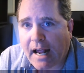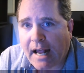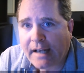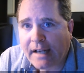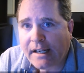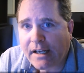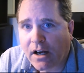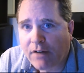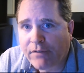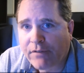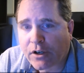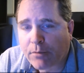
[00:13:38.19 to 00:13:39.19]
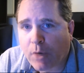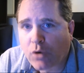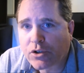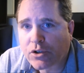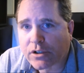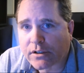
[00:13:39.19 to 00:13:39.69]
any of their
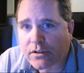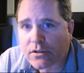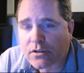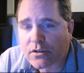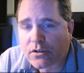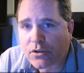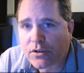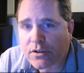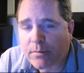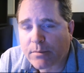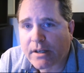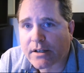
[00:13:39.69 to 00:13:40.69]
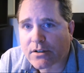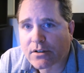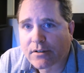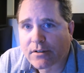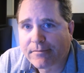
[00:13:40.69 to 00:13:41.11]
motions to dismiss.